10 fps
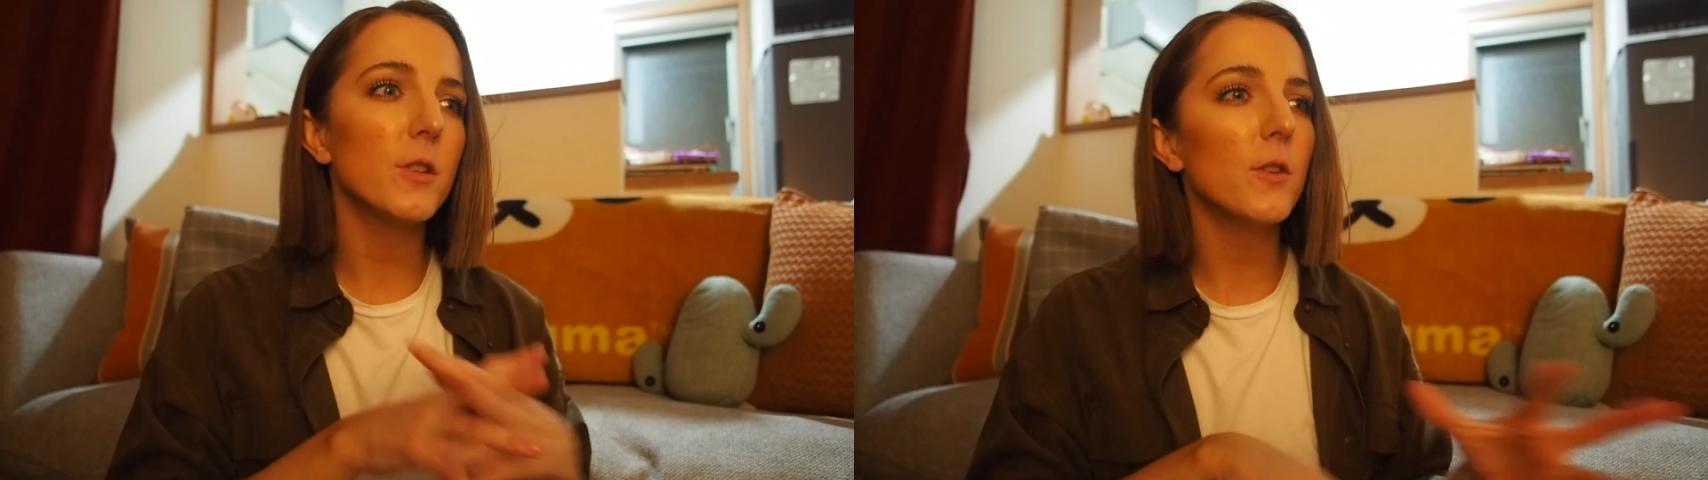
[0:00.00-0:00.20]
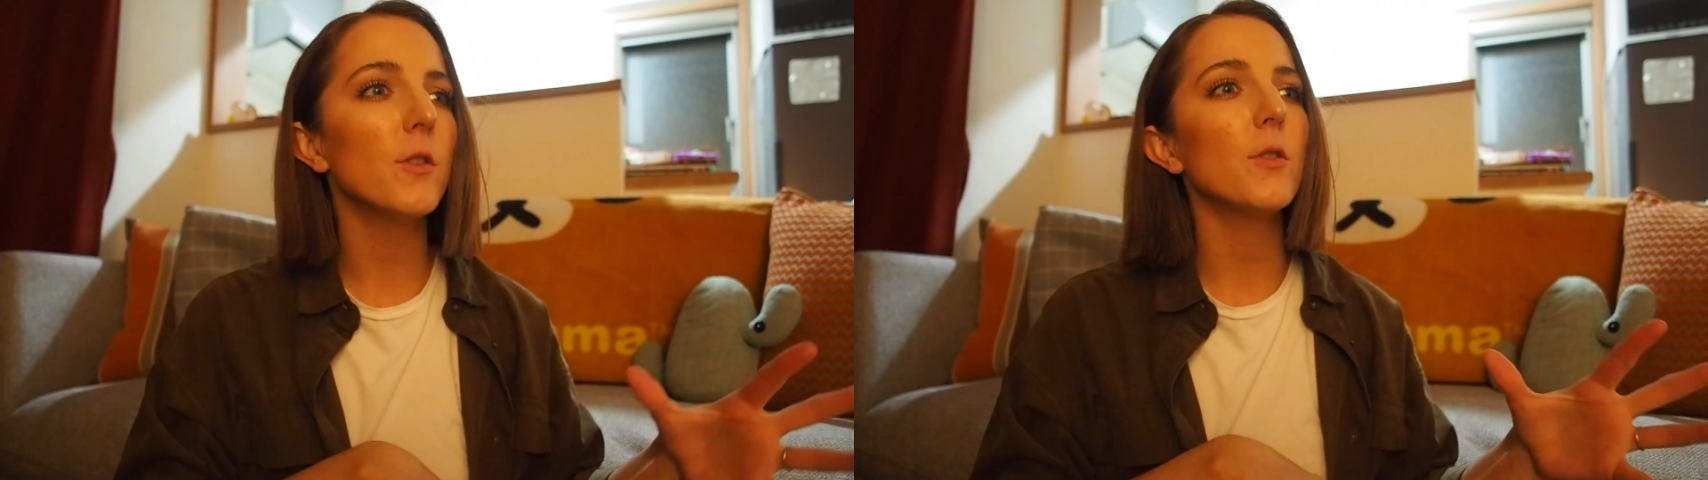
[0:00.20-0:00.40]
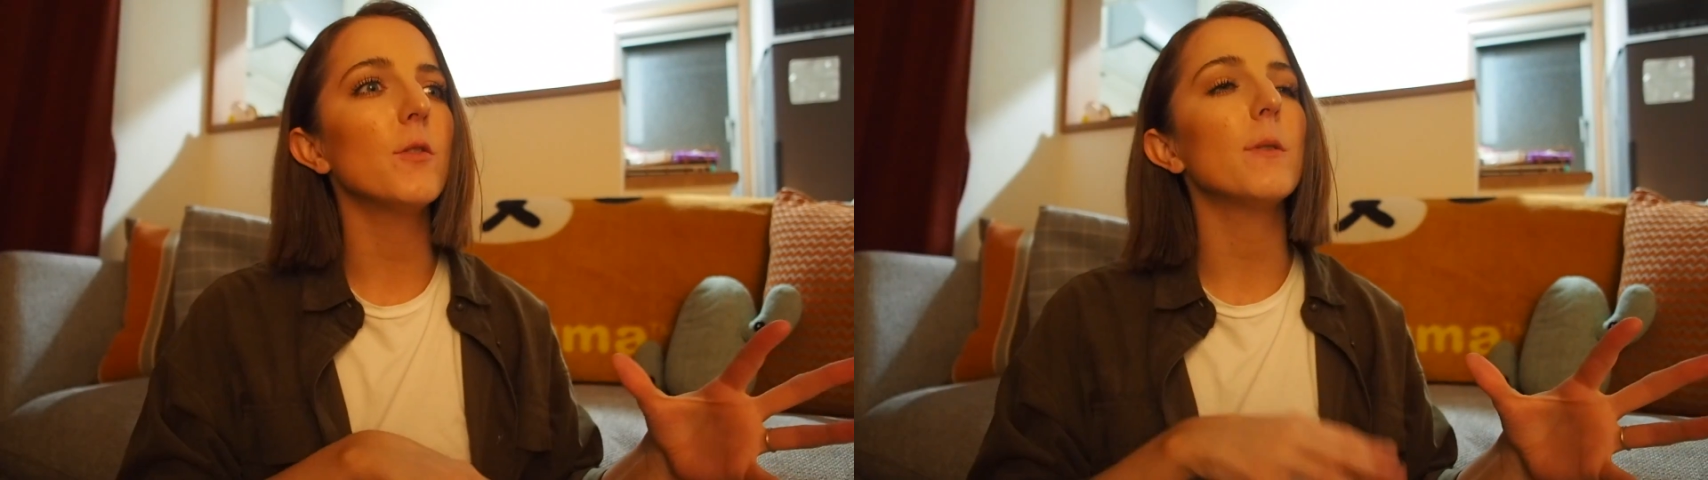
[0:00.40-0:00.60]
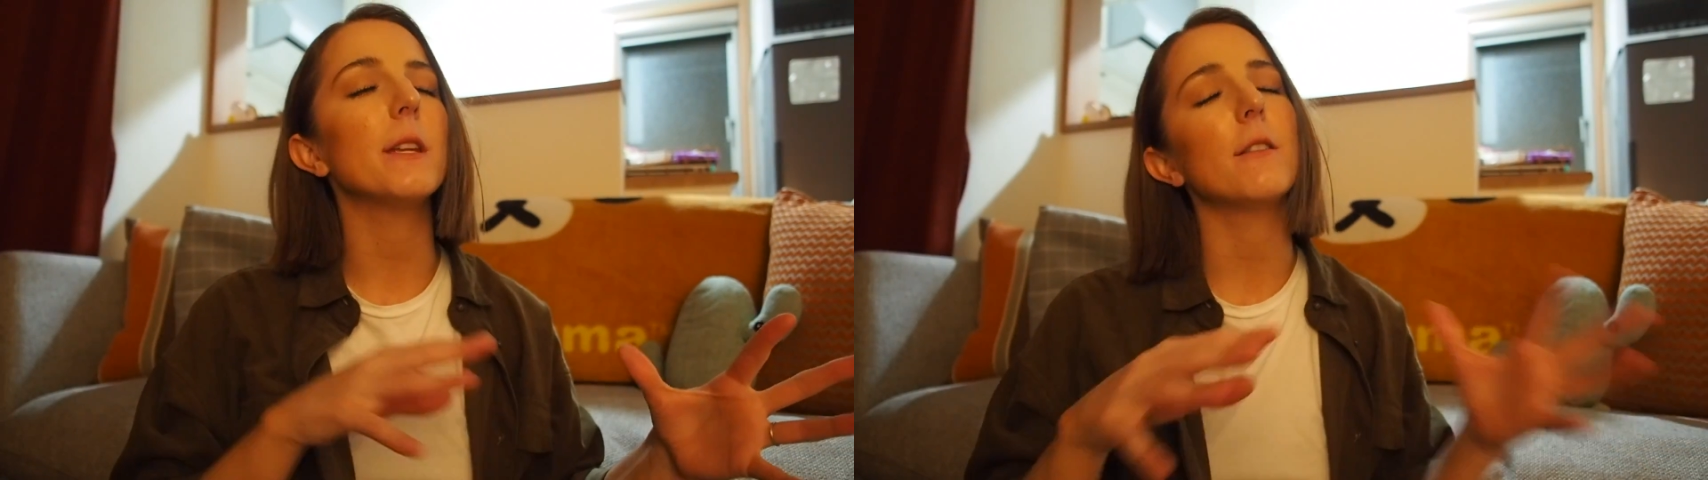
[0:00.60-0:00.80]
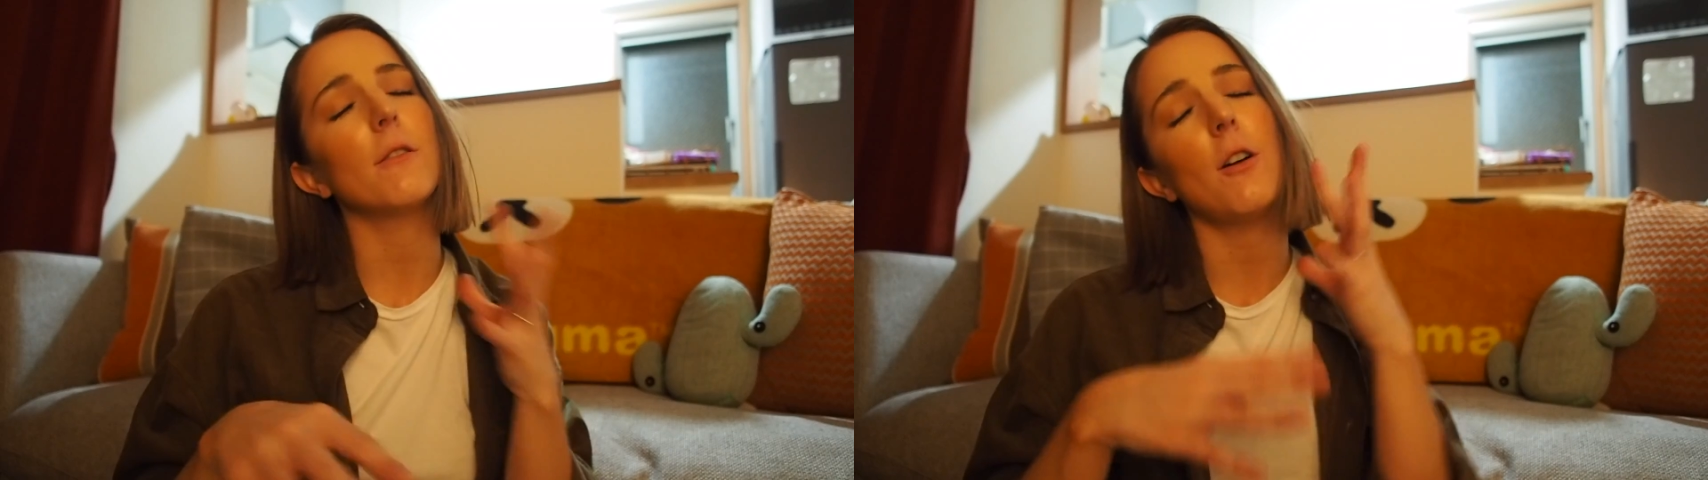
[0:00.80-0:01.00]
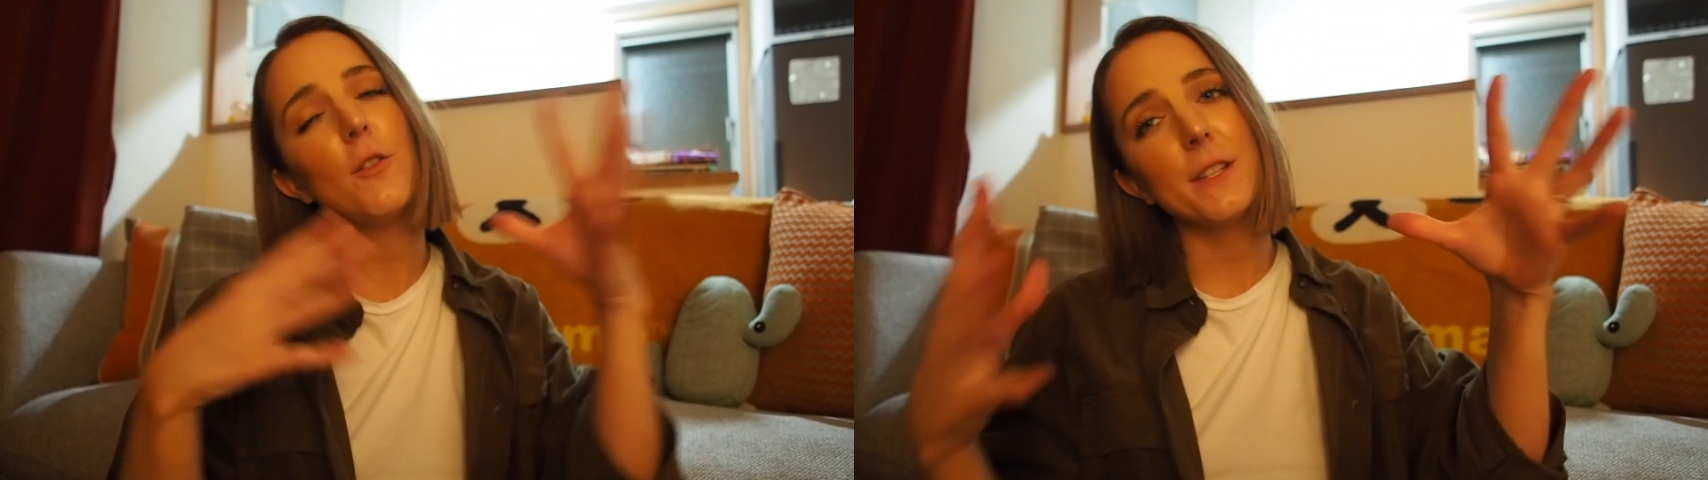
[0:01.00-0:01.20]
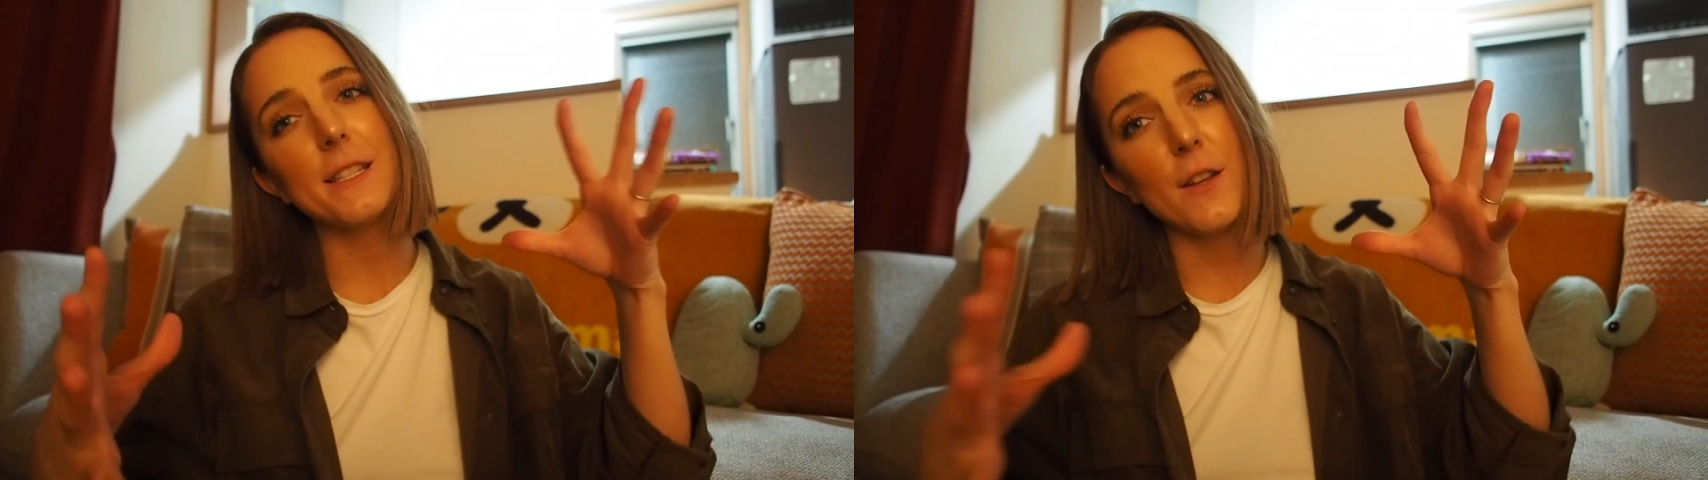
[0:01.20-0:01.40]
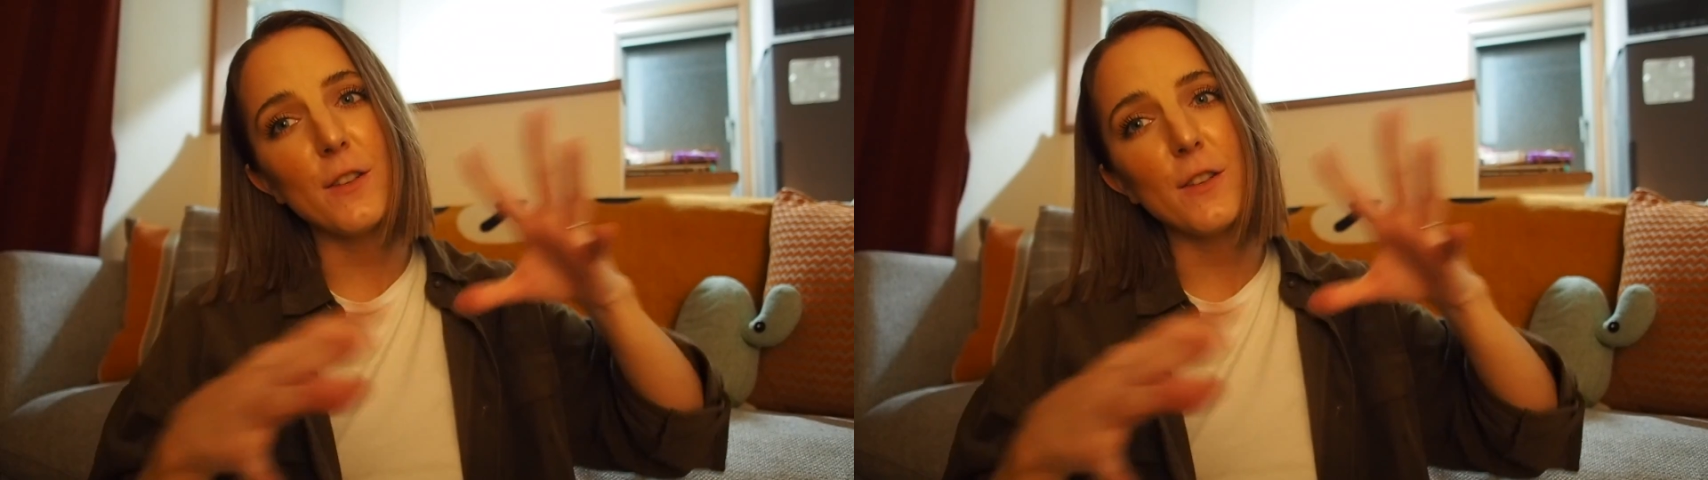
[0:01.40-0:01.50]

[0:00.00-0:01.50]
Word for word: II and all this stuff.